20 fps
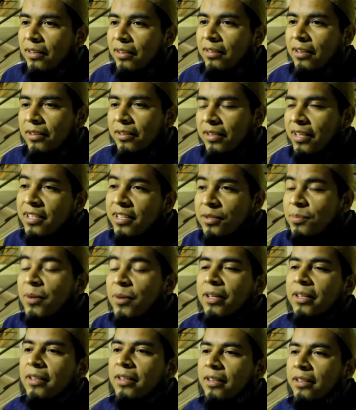that he's
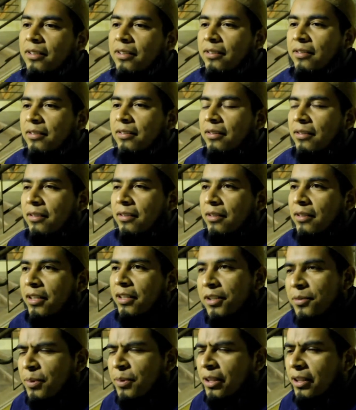very kind.
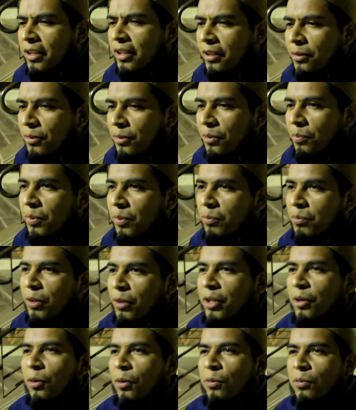He's very kind with the people.
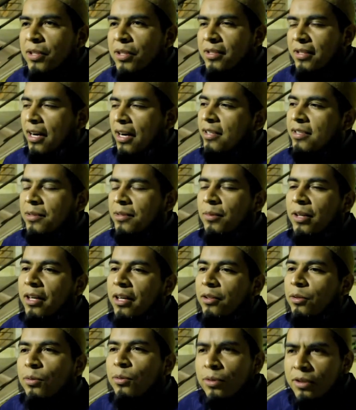He always asks me
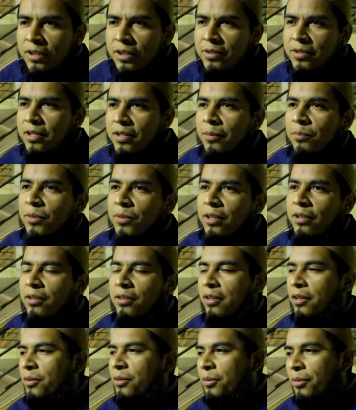like, do you need
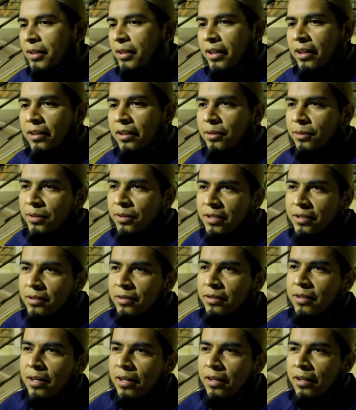something? Are you okay? You this
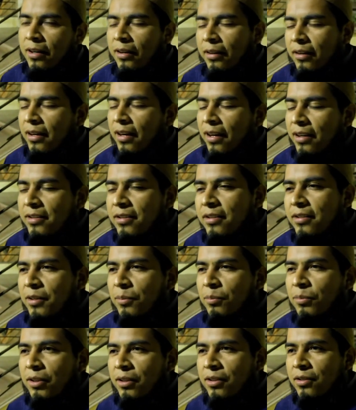and that. And I see
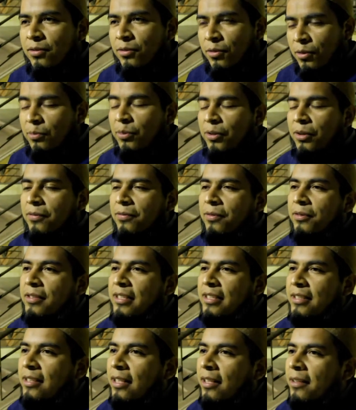something so beautiful in
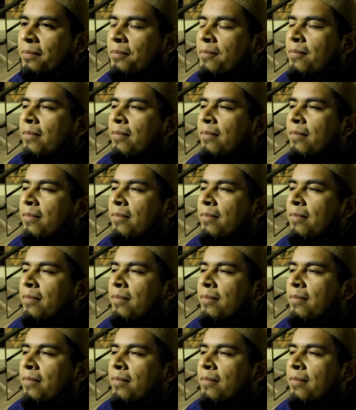this guy.